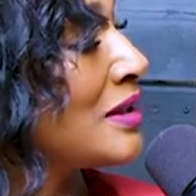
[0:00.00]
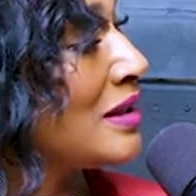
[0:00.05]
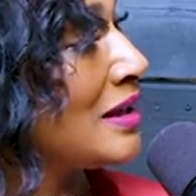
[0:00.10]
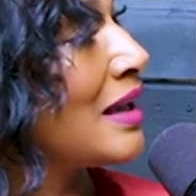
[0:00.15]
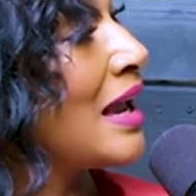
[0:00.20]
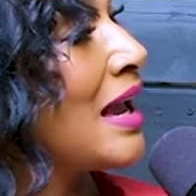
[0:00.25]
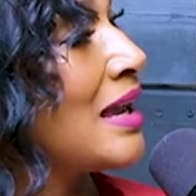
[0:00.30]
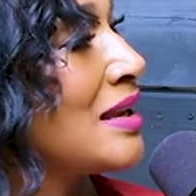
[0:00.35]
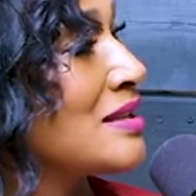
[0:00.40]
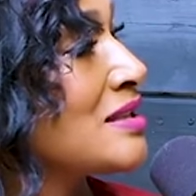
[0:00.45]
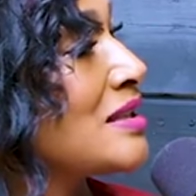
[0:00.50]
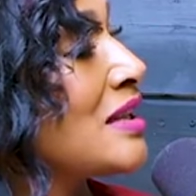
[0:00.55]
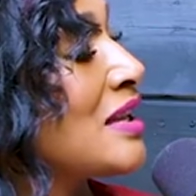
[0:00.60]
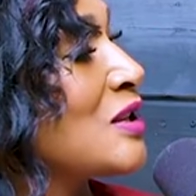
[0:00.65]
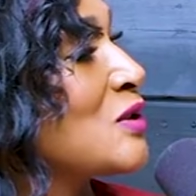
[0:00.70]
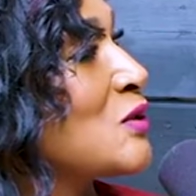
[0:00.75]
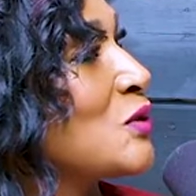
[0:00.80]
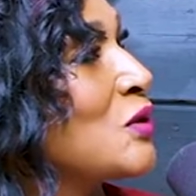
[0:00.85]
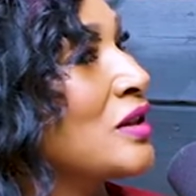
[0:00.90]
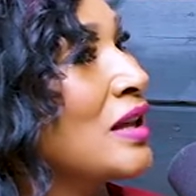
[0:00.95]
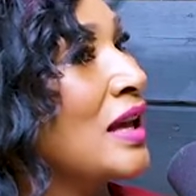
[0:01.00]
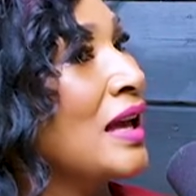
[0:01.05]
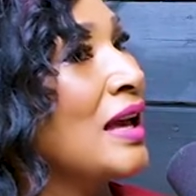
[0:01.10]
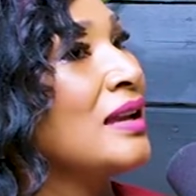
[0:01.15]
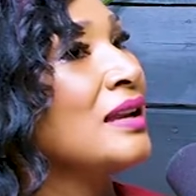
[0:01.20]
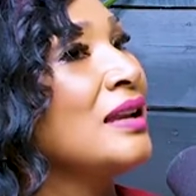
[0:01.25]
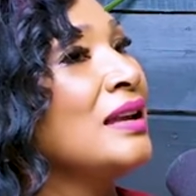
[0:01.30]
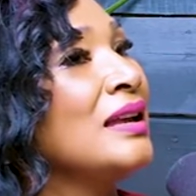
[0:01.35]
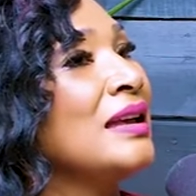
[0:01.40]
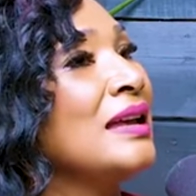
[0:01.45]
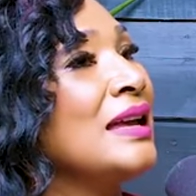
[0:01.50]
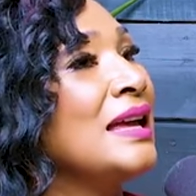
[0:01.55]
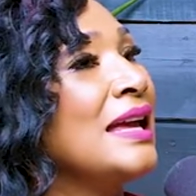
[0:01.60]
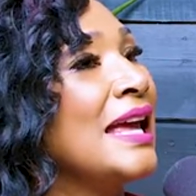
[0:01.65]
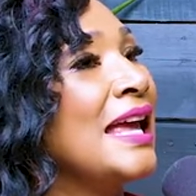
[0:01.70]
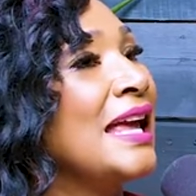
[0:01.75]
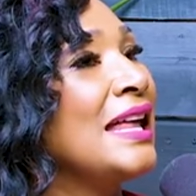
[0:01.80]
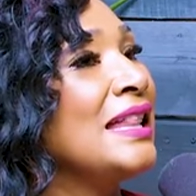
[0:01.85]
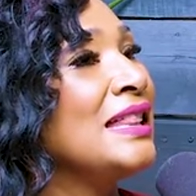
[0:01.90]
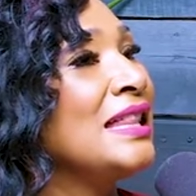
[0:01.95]
got his things for that.
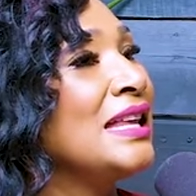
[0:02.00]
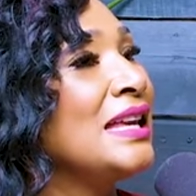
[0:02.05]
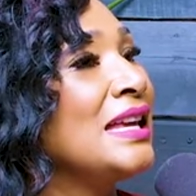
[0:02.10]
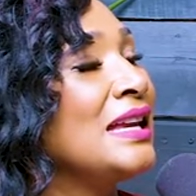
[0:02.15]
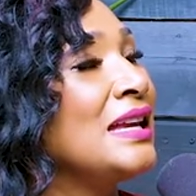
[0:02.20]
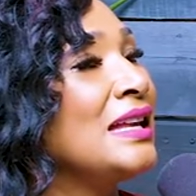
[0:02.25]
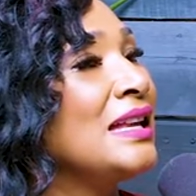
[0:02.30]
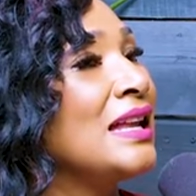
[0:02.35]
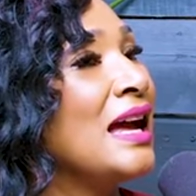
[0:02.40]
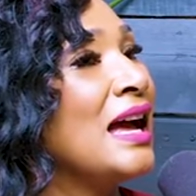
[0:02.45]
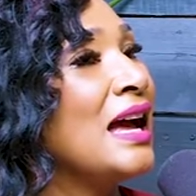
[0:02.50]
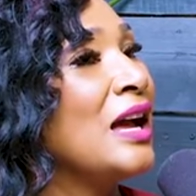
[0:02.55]
And then I